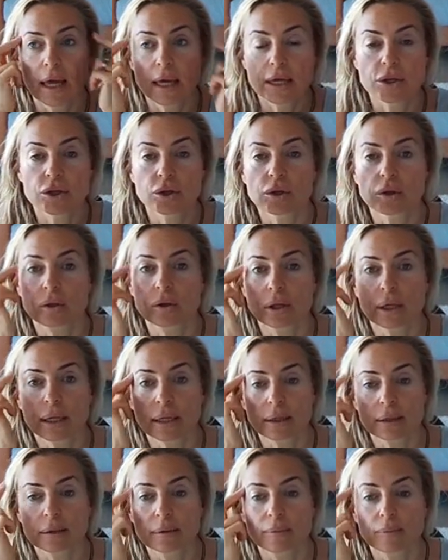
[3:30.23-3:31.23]
You
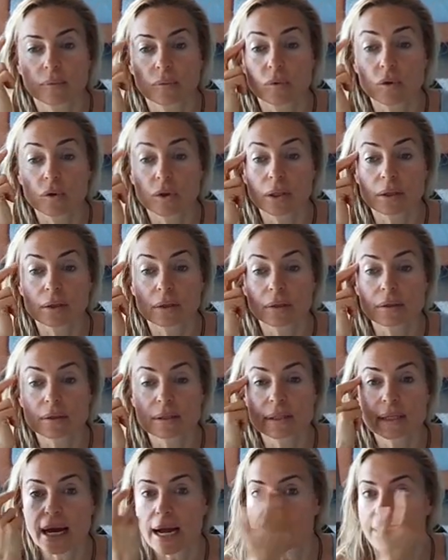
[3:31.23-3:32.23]
can do it
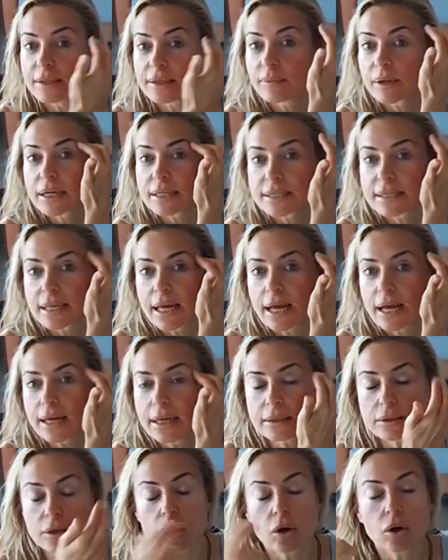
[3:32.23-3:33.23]
side by side
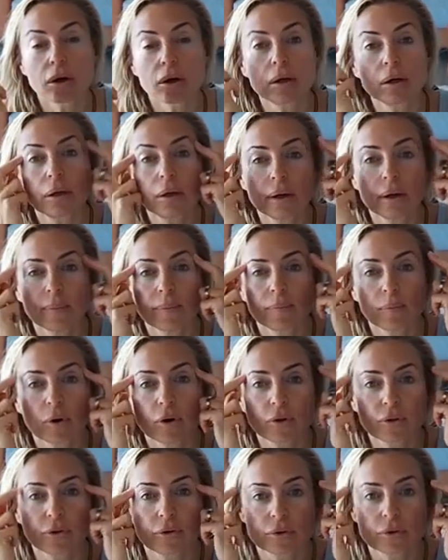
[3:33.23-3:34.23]
or
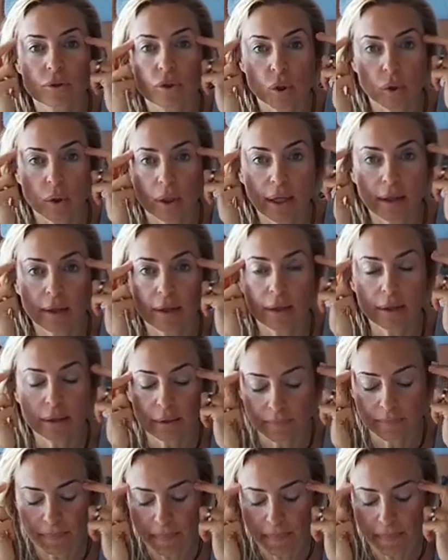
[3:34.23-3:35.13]
both together.